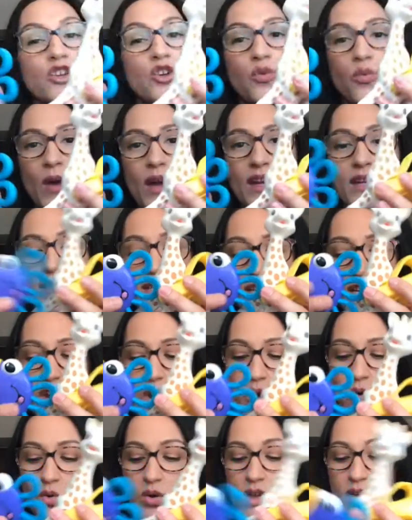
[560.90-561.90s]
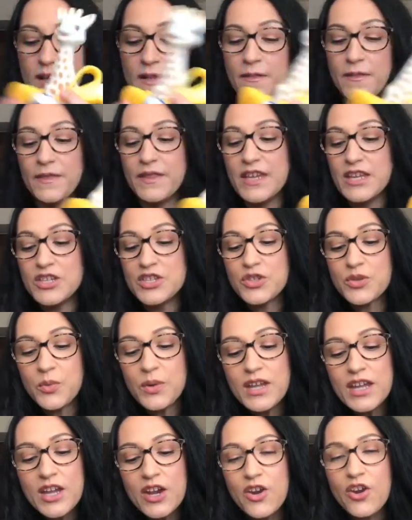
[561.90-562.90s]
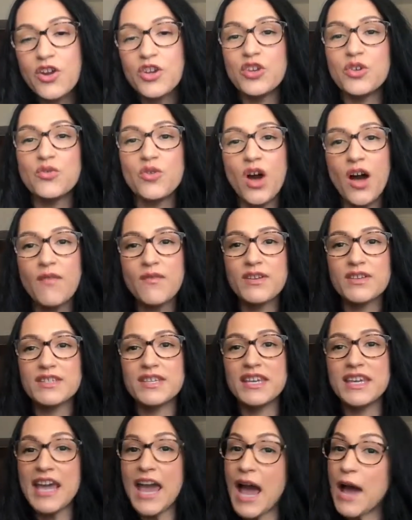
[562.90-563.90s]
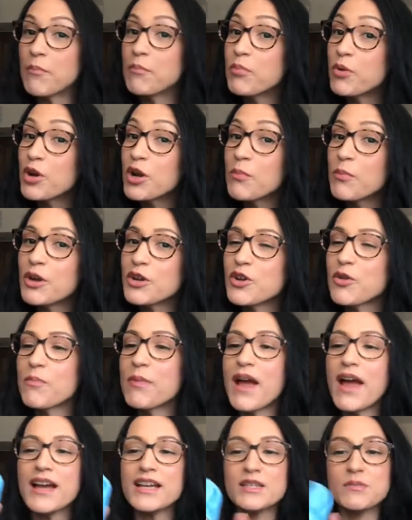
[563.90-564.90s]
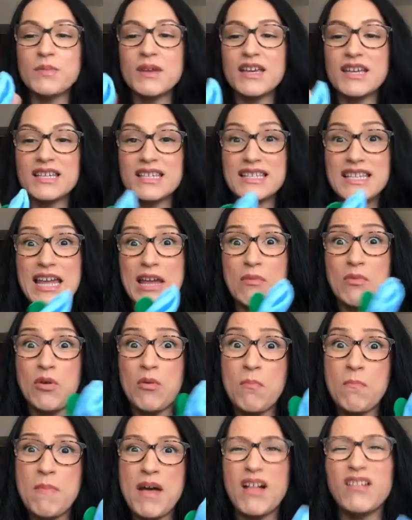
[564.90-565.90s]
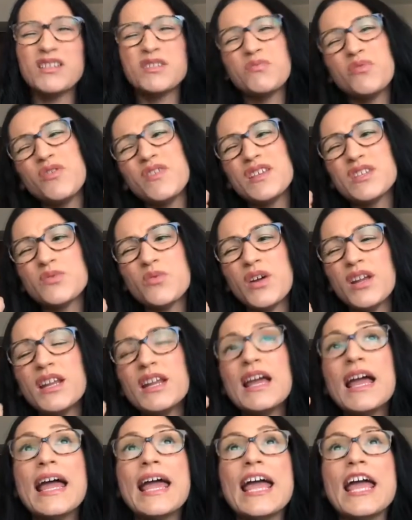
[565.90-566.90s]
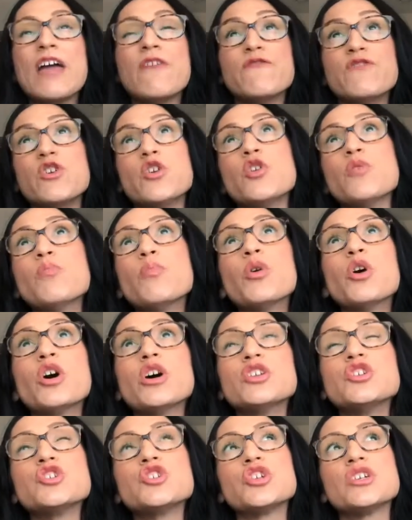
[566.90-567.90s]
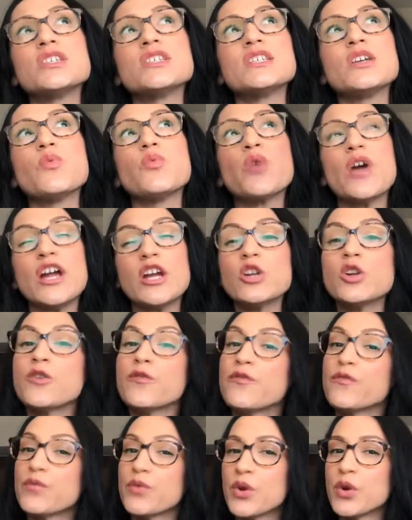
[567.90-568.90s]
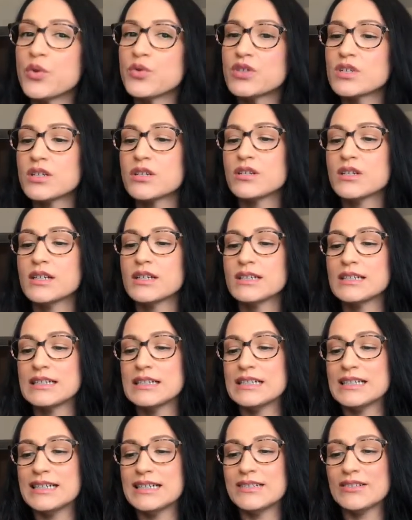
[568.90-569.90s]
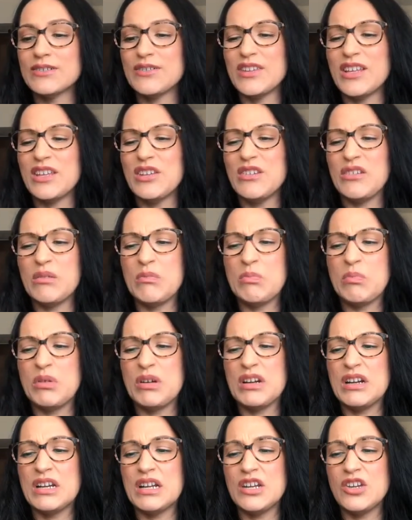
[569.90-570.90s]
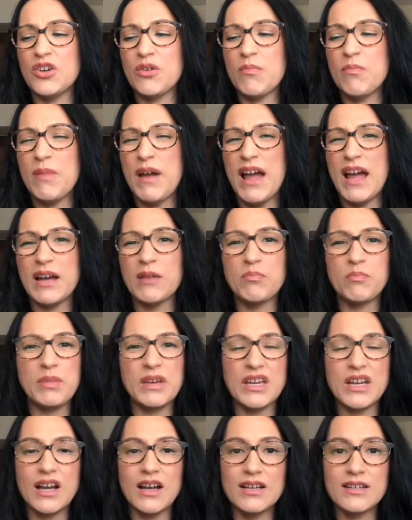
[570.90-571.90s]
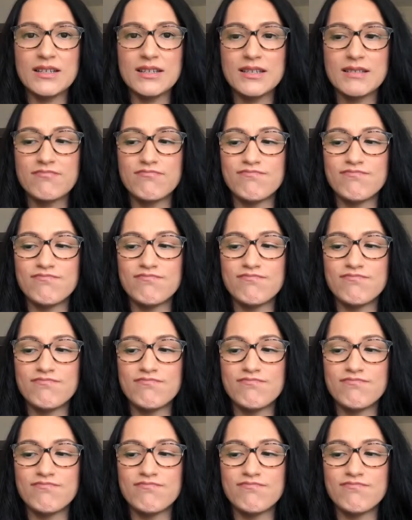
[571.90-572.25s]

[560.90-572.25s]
ready to go. These 3 here, you obviously can't put them in your bags because they will melt. Well, this one, if you put just a regular fruit, I don't know that you can put it in your bag because